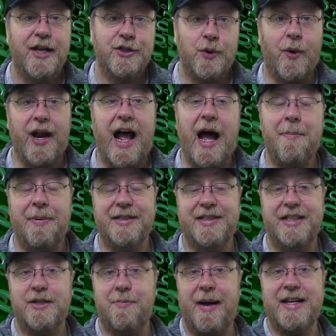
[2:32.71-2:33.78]
So what happens
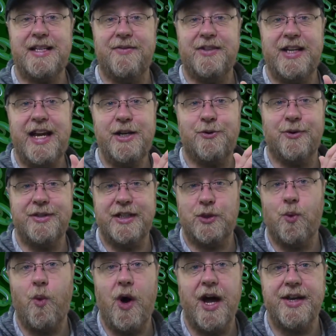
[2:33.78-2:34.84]
is basically the data on
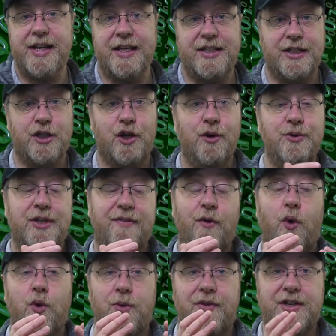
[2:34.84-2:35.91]
disk 1 gets exclusive
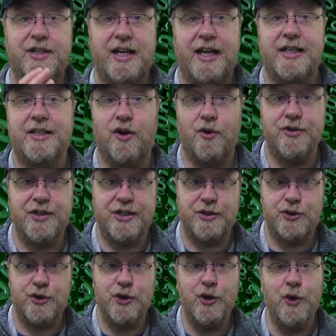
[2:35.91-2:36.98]
order of the data on
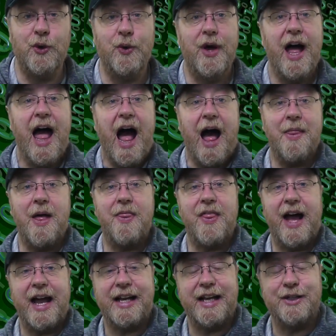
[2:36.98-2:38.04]
disk 2, and then
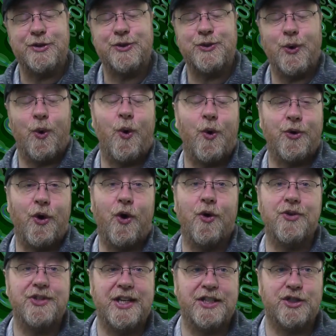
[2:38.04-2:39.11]
that gets stored
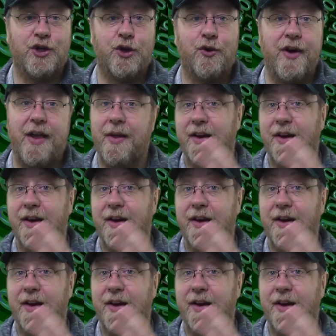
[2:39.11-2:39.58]
on disk 3.